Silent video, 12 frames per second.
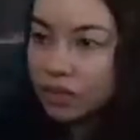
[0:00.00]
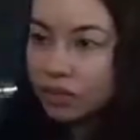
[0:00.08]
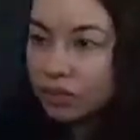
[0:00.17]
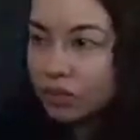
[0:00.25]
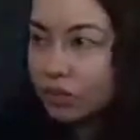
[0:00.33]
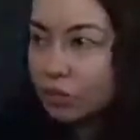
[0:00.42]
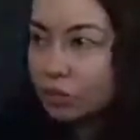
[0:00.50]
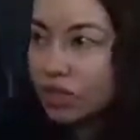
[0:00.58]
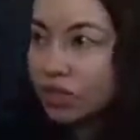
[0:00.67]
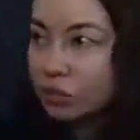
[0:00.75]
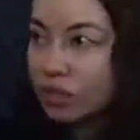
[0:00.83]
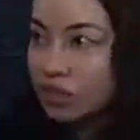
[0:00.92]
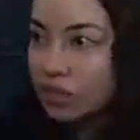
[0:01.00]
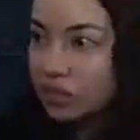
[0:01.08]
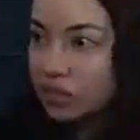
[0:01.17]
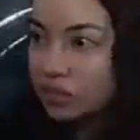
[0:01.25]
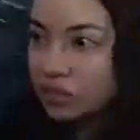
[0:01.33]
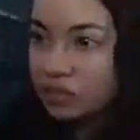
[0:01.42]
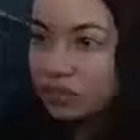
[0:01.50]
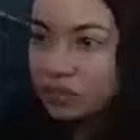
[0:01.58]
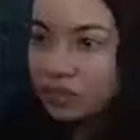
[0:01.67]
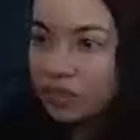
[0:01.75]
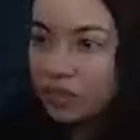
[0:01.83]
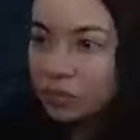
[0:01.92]
here, maybe.
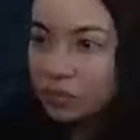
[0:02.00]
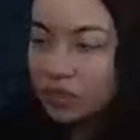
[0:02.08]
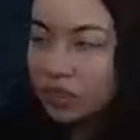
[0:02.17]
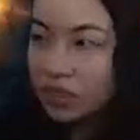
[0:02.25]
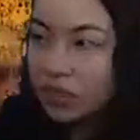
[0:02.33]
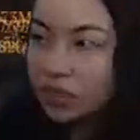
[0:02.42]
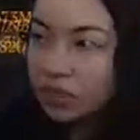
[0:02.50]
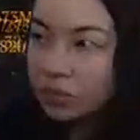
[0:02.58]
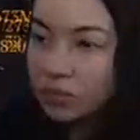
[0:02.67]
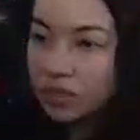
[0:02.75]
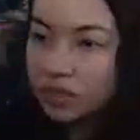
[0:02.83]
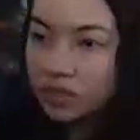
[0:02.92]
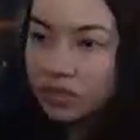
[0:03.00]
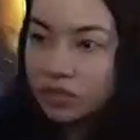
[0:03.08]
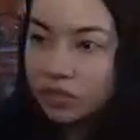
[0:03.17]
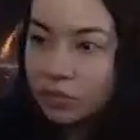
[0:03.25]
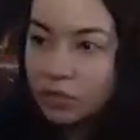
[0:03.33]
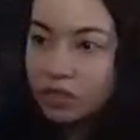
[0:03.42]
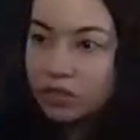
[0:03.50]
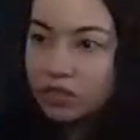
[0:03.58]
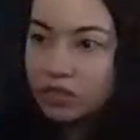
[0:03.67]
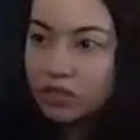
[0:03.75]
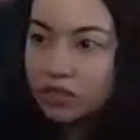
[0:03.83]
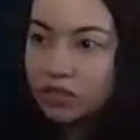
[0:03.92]
Anybody nice up here for me?
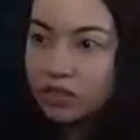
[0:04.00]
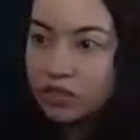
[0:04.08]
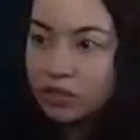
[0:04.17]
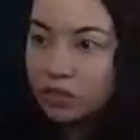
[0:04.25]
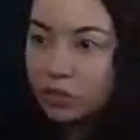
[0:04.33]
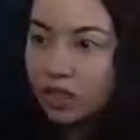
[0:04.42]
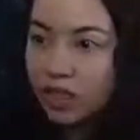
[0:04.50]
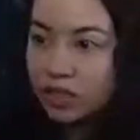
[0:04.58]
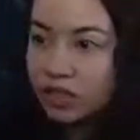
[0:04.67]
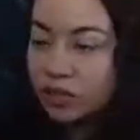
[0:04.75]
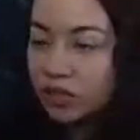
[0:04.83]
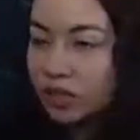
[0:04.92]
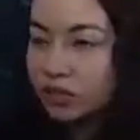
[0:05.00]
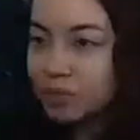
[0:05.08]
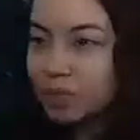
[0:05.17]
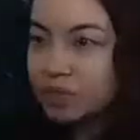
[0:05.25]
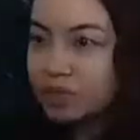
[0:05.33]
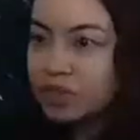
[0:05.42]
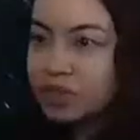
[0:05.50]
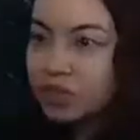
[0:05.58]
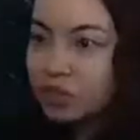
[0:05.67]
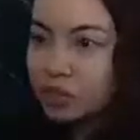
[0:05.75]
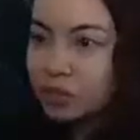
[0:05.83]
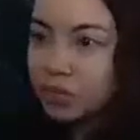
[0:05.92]
A little quiet. There we are. Better.
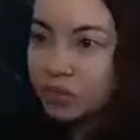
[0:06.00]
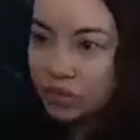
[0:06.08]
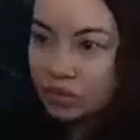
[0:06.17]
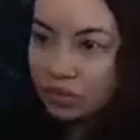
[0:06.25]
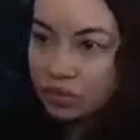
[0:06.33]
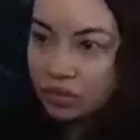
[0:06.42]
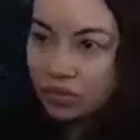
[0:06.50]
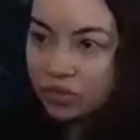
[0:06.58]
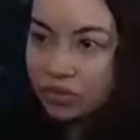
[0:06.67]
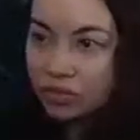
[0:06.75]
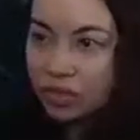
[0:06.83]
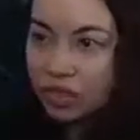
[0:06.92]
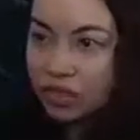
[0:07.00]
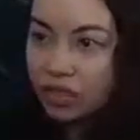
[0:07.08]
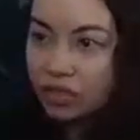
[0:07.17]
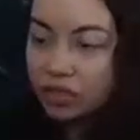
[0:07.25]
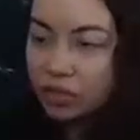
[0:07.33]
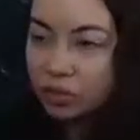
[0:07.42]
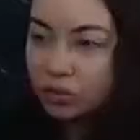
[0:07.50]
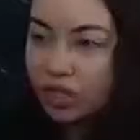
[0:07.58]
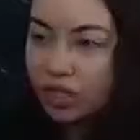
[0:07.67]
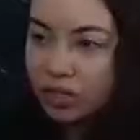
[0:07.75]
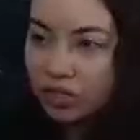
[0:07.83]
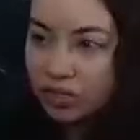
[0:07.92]
Triple.
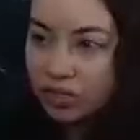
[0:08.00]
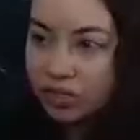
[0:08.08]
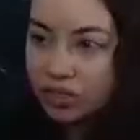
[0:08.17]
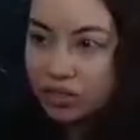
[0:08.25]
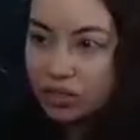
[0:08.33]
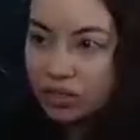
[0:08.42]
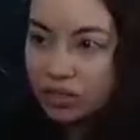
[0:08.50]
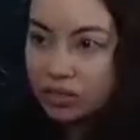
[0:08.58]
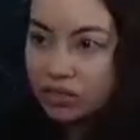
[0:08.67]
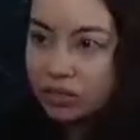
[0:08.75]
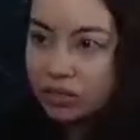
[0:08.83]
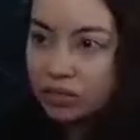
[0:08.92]
Hydraxius.